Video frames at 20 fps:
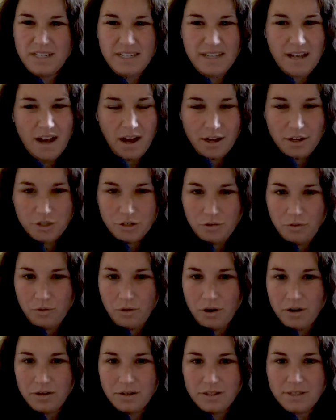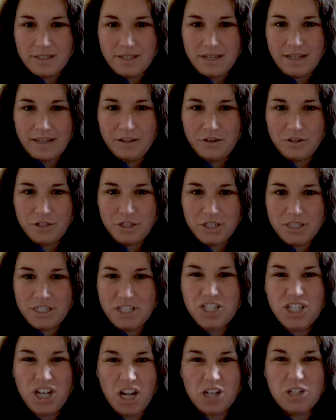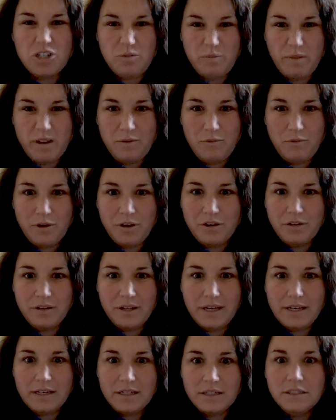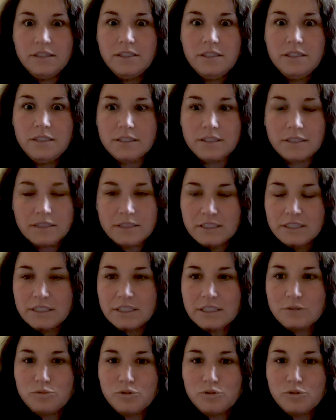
yuck towards, and there's just judgment where you're like, oh, I